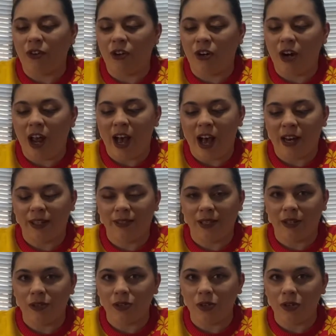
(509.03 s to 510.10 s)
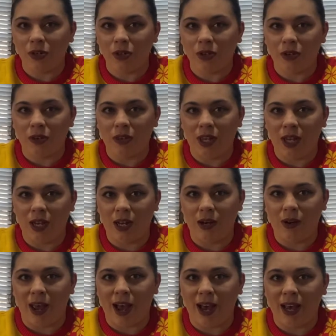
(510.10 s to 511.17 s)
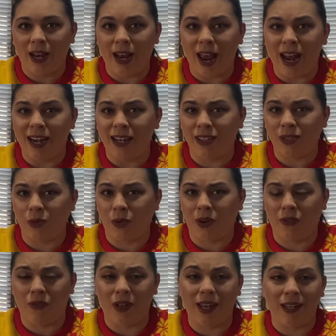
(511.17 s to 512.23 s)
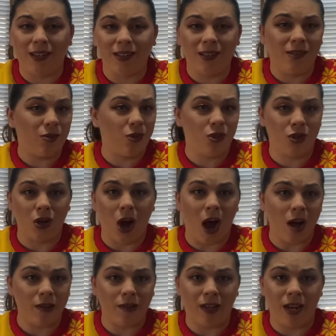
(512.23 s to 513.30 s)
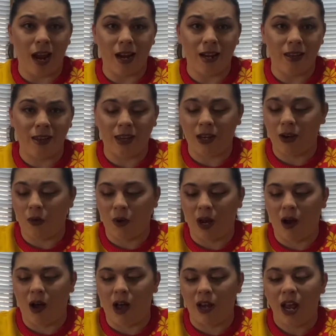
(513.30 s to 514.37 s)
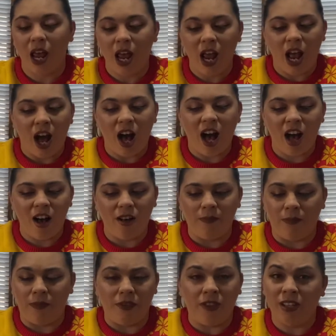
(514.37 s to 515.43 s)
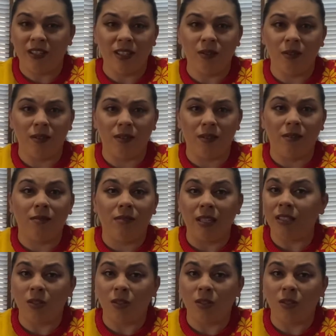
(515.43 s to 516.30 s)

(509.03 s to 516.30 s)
had a seltzer that had any sort of like chocolate, anything going on. This is